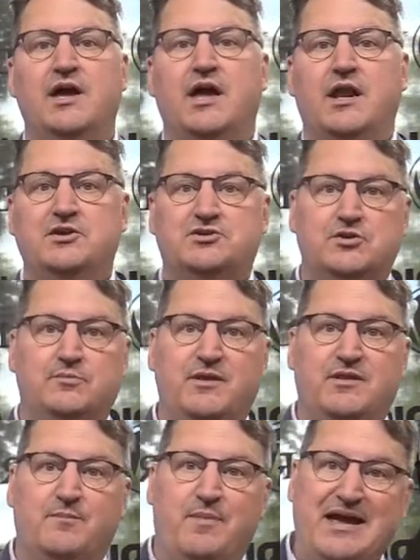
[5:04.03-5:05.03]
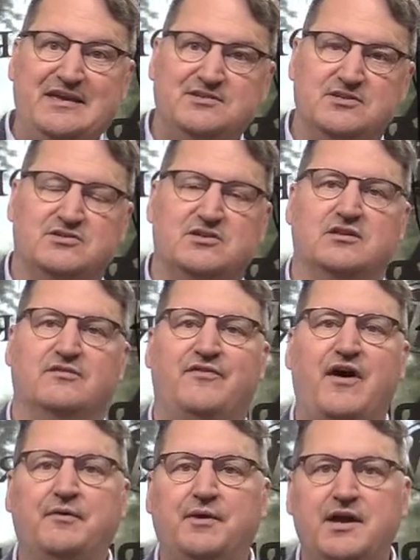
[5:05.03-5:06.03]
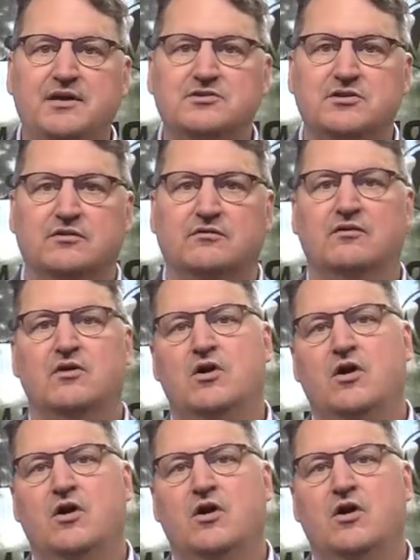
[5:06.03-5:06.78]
And it should be the basis and the foundation